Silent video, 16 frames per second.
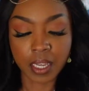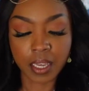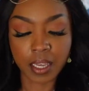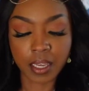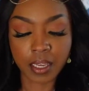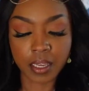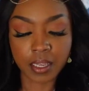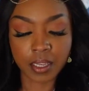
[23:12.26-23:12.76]

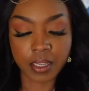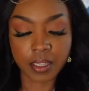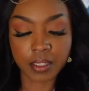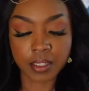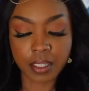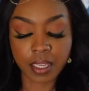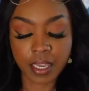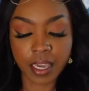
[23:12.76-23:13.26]

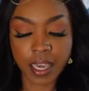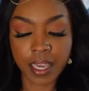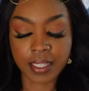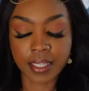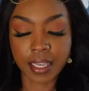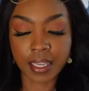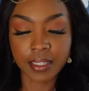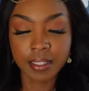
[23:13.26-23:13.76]
and it
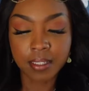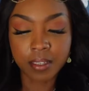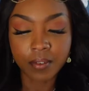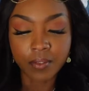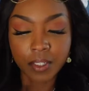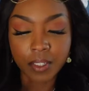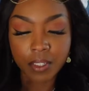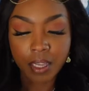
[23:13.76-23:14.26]
has a
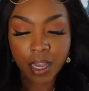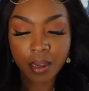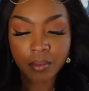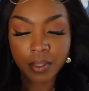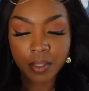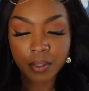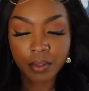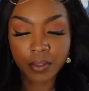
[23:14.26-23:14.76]
silver top
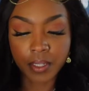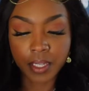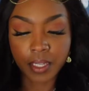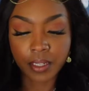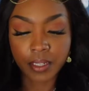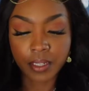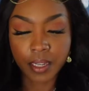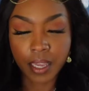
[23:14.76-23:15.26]
to
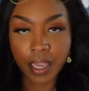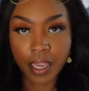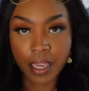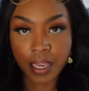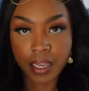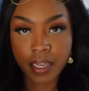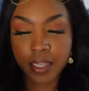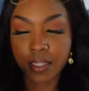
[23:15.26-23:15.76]
it
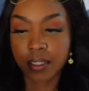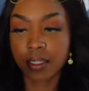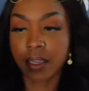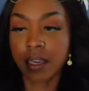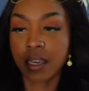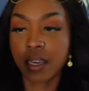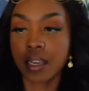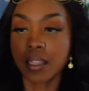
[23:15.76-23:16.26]
and
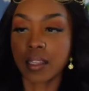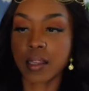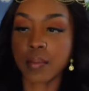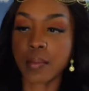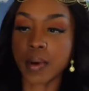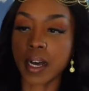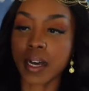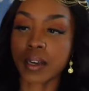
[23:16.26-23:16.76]
the
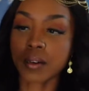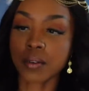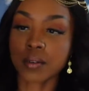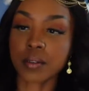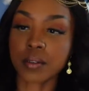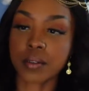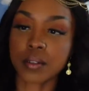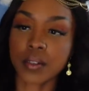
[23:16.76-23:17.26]

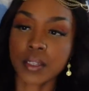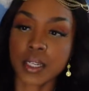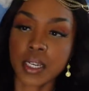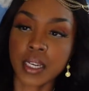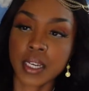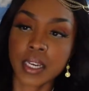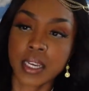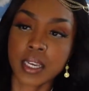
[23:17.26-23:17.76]
bottle
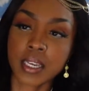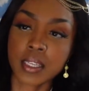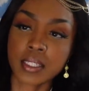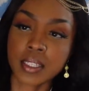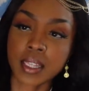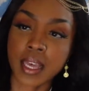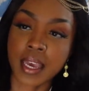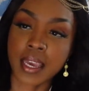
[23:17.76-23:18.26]

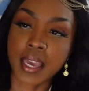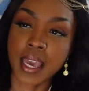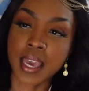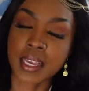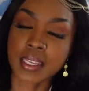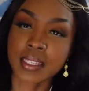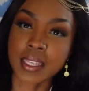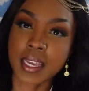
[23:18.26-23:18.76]
is like
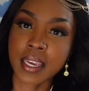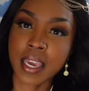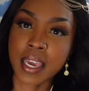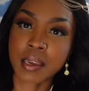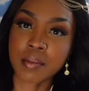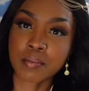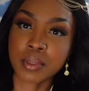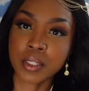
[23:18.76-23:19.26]
has like
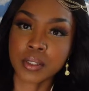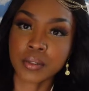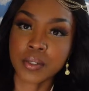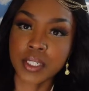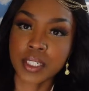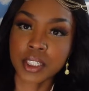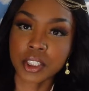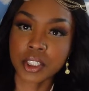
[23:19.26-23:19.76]
a
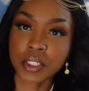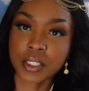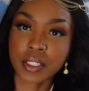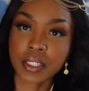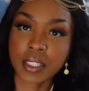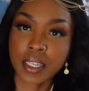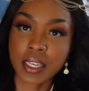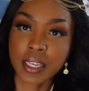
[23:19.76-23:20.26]
bluish
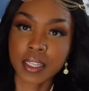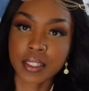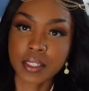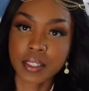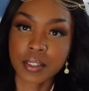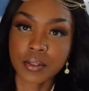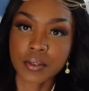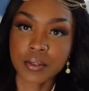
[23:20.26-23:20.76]
tint
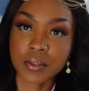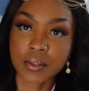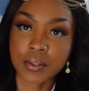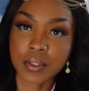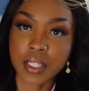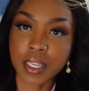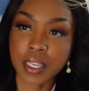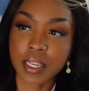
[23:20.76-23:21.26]
to
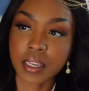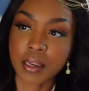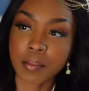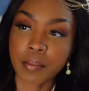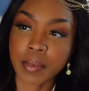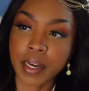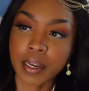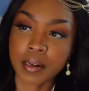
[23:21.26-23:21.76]
the
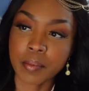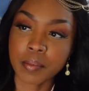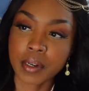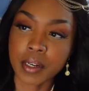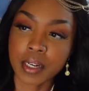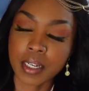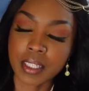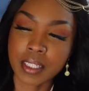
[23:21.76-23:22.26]
bottom
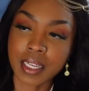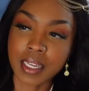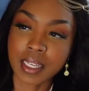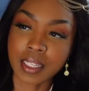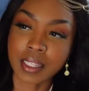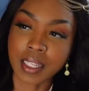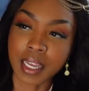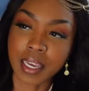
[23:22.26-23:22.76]
part it's like a
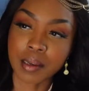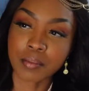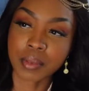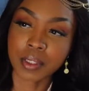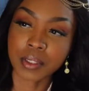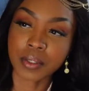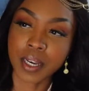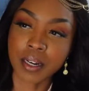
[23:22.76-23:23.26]
light
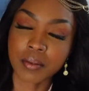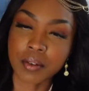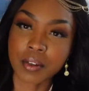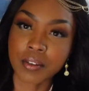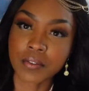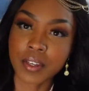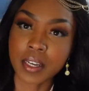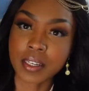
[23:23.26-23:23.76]
blue i don't know
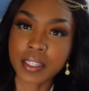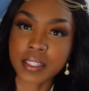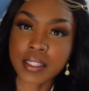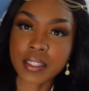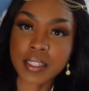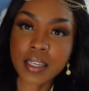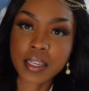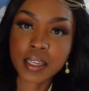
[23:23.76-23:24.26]
if y'all can
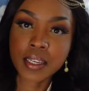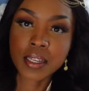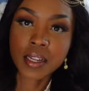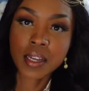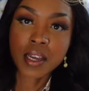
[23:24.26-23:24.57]
see it